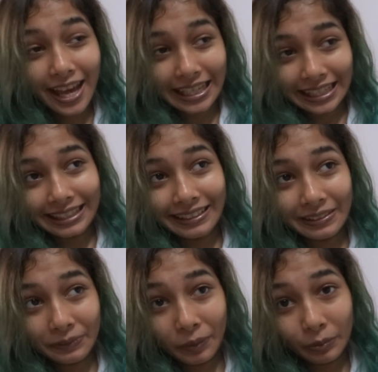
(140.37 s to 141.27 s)
and I think
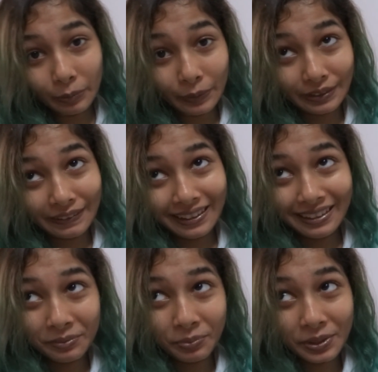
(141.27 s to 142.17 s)
it's maybe because I
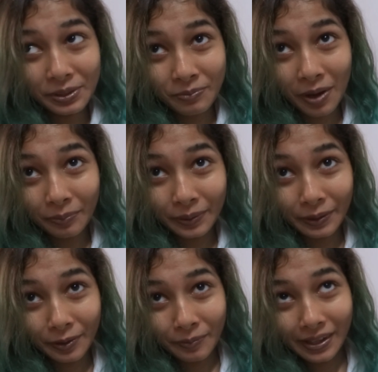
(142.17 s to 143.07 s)
didn't put it
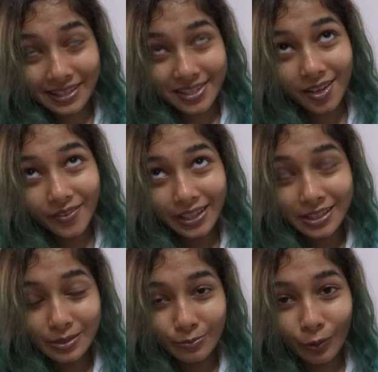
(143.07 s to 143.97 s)
properly, or my
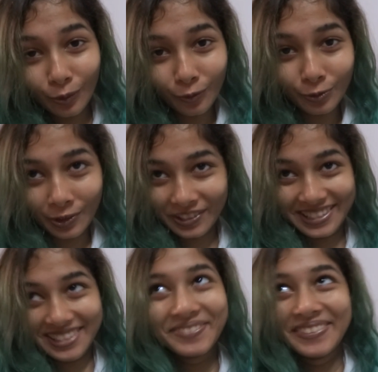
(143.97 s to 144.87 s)
cervix moved or
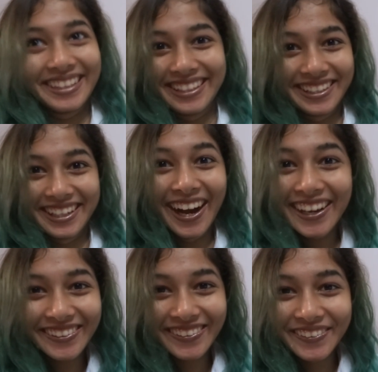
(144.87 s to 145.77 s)
something,
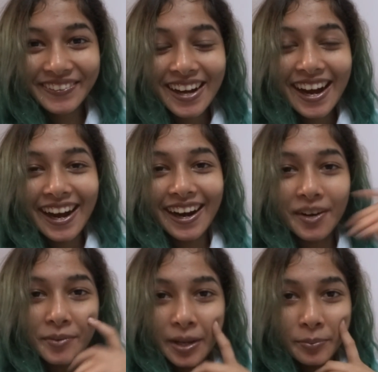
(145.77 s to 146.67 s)
I don't know,
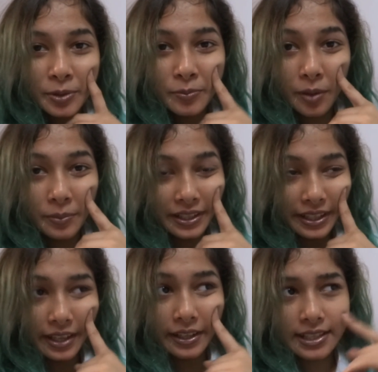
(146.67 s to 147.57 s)
but I put it properly again.